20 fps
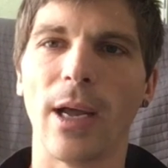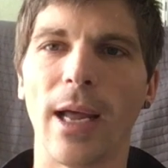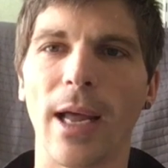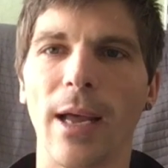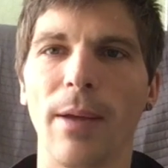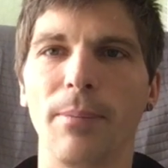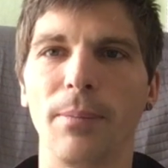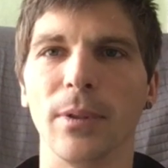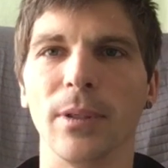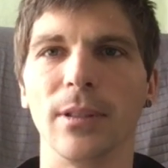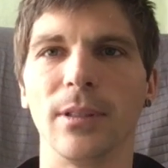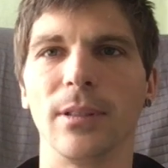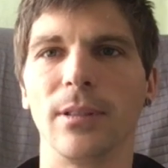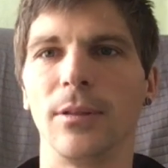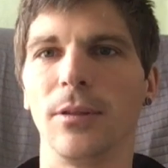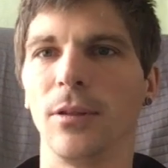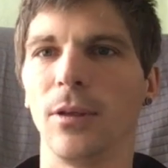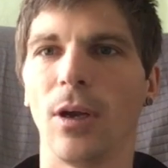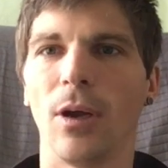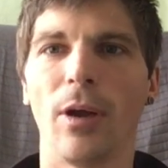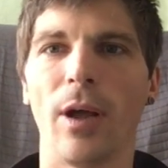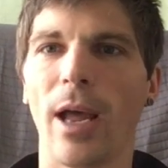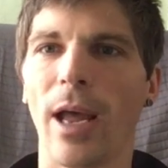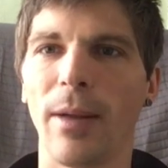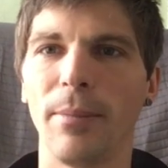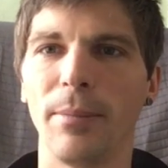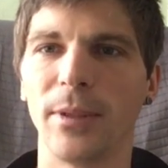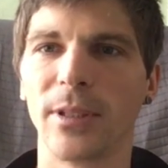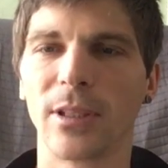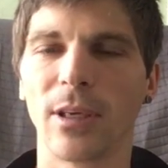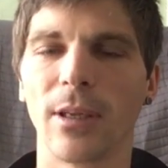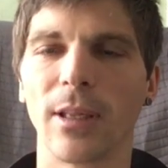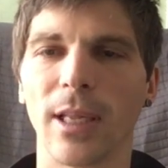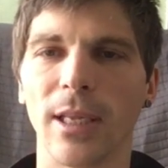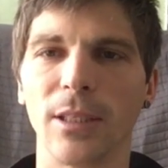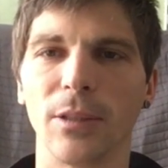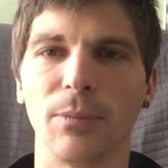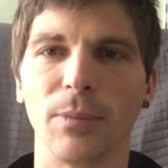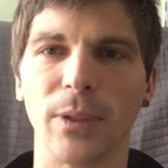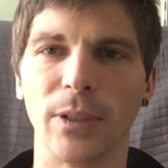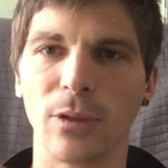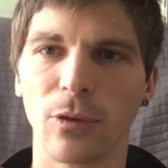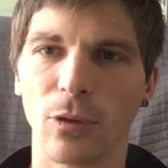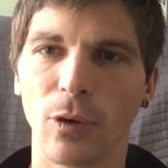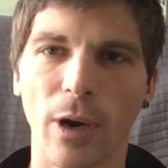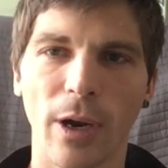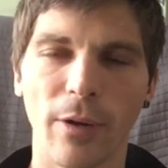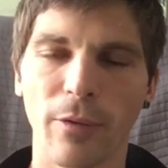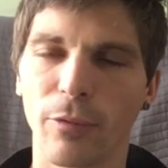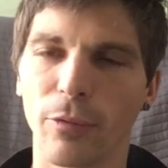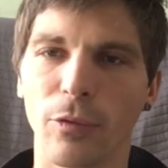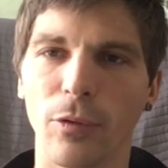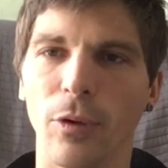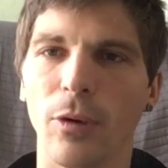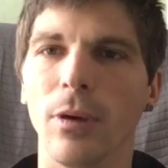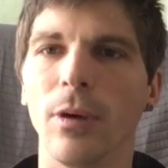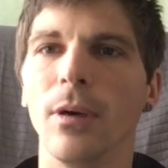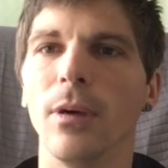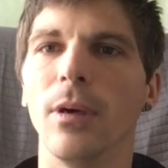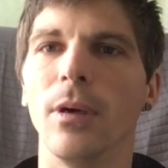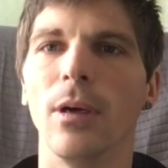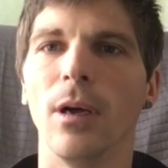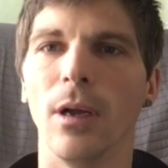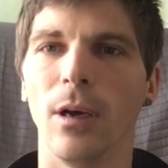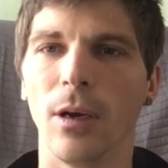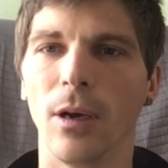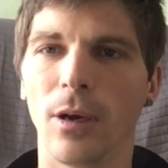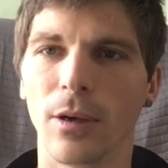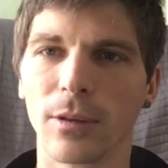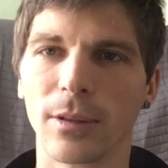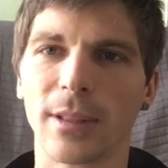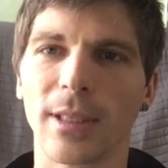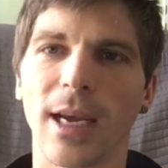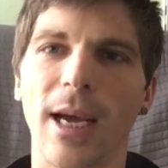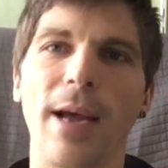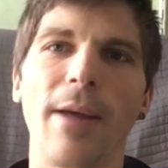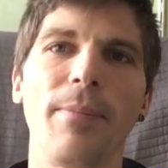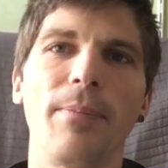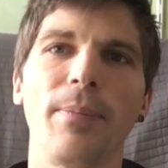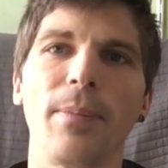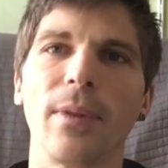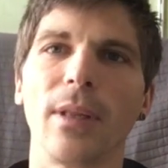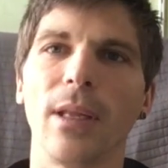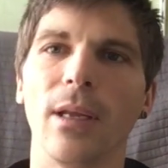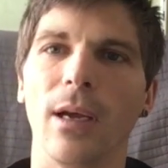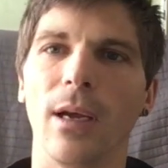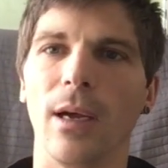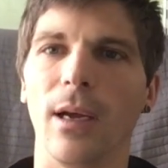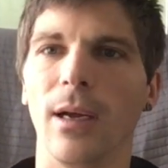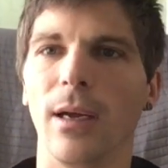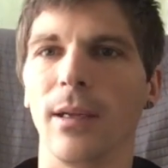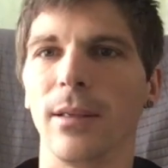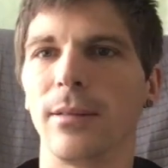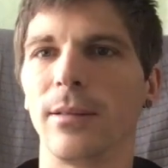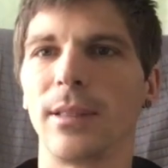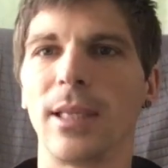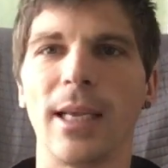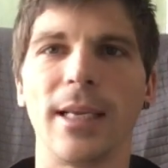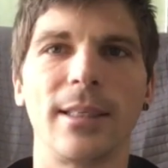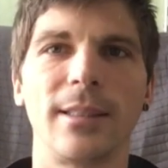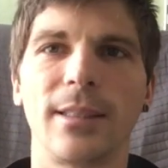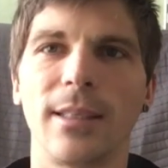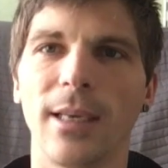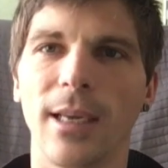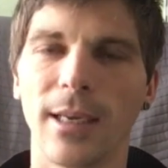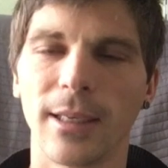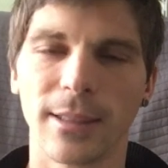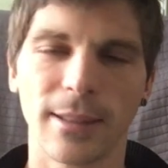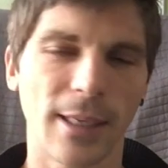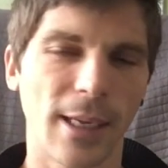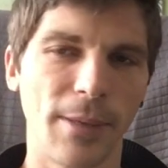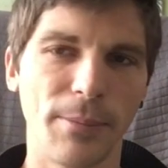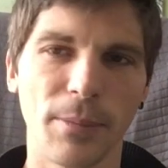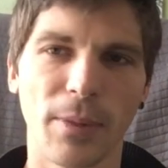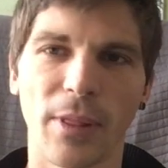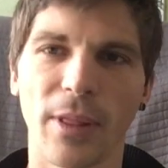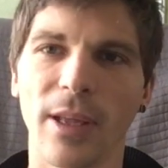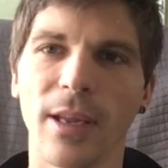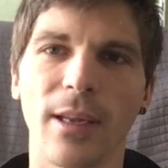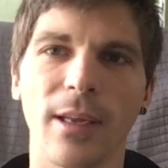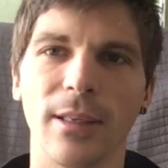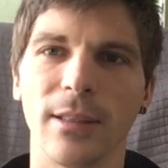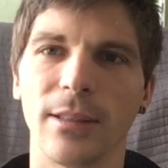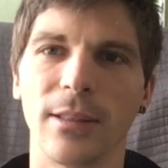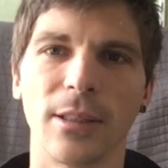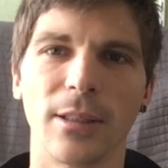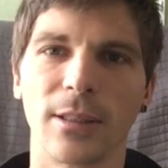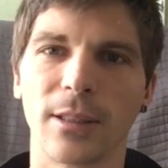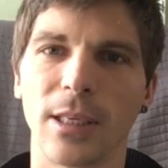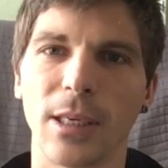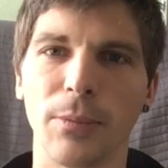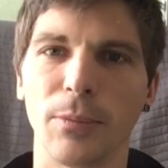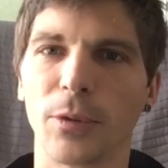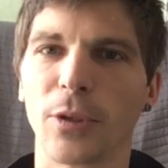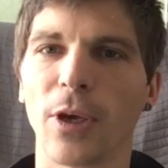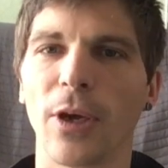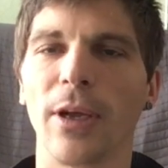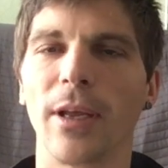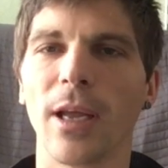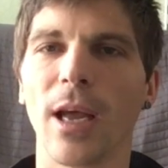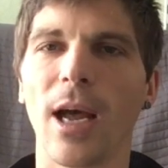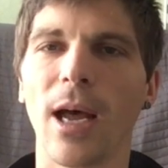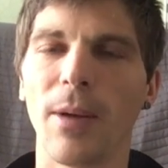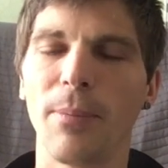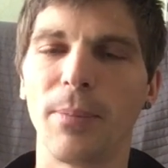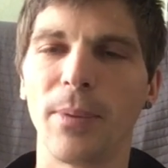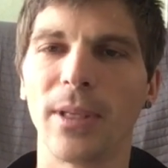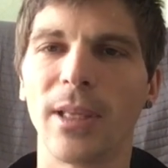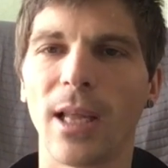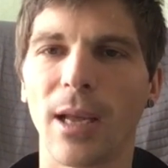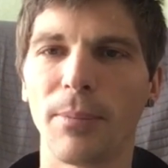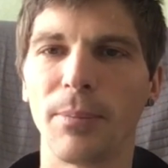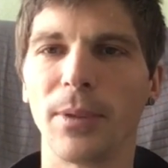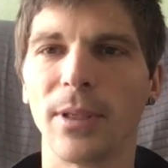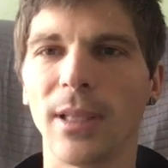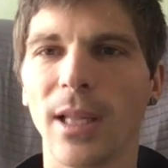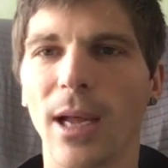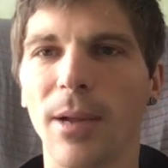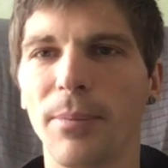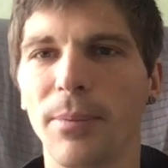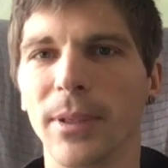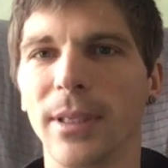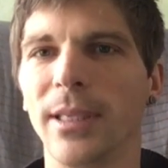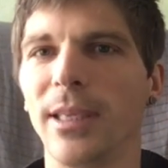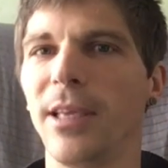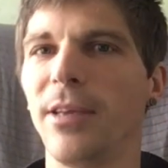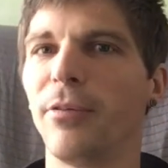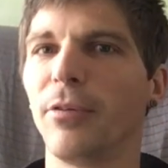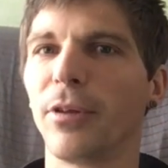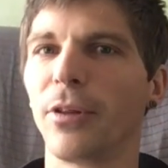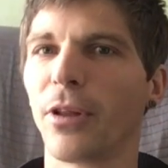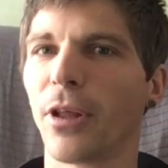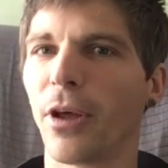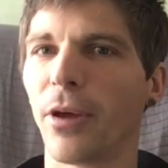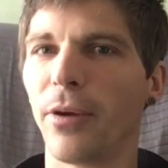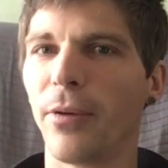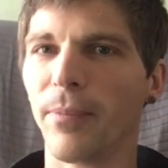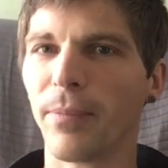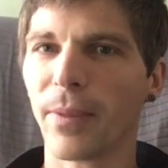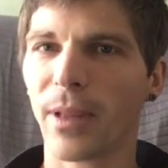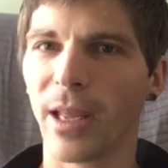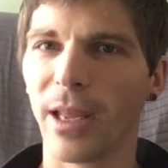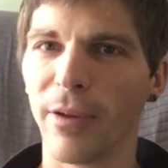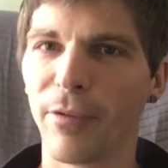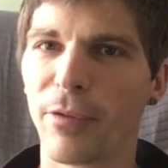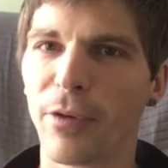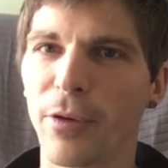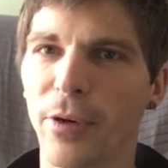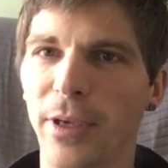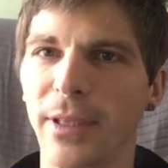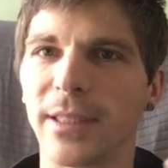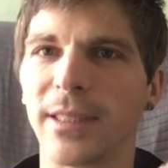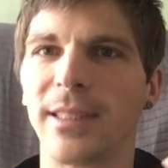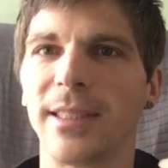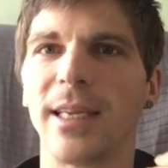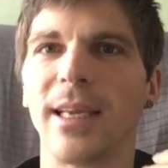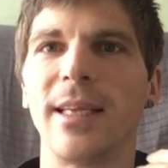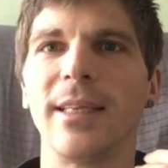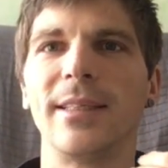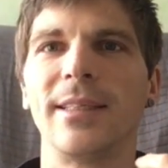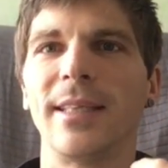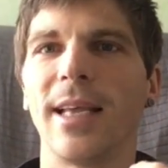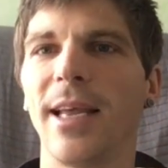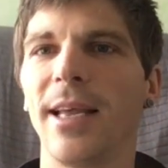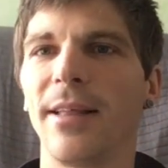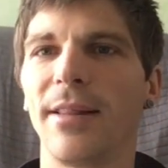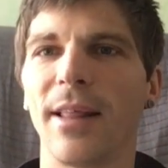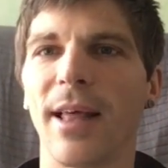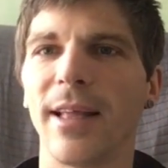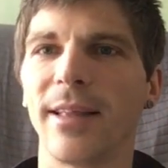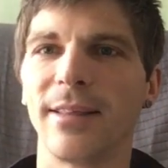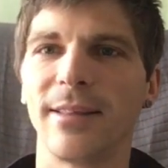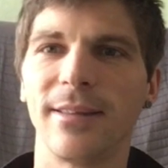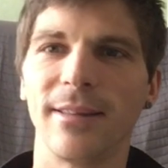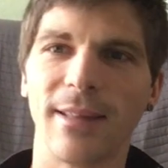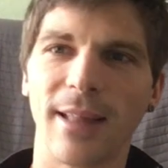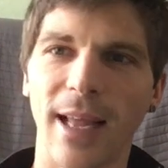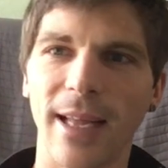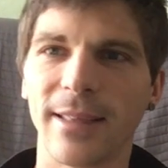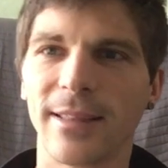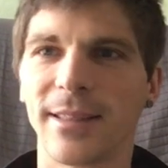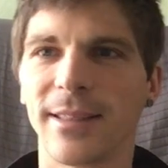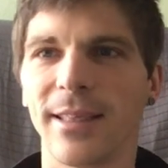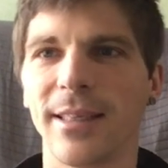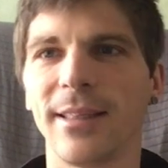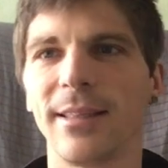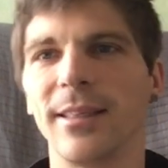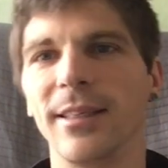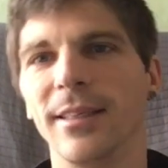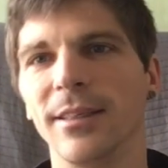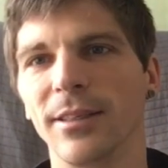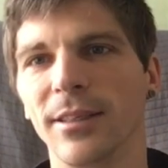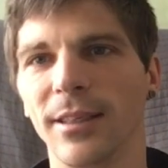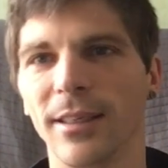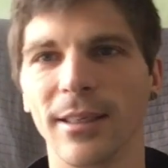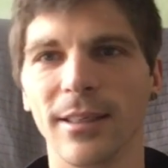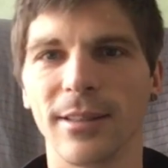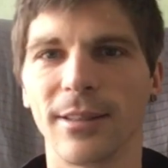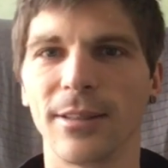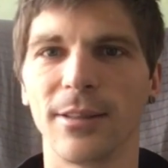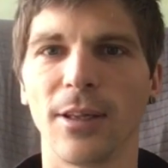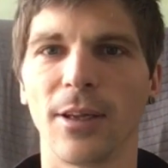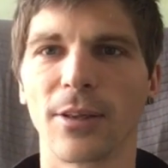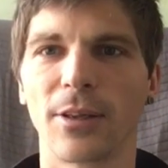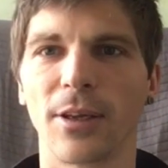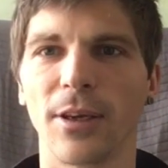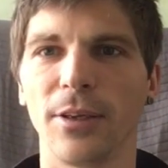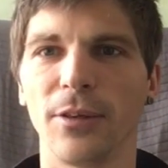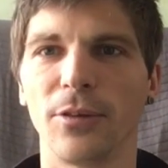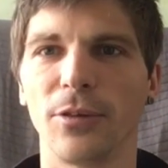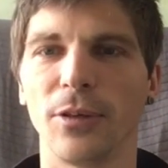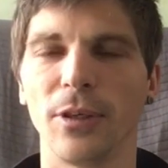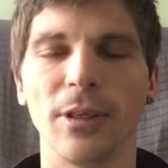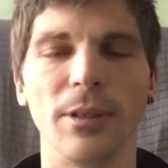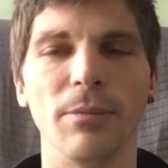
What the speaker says: happens. You know, Amazon has been growing for a long time. Tesla, same thing. It just keeps going up and up and up, and even though everyone's saying that that's it, it's not going to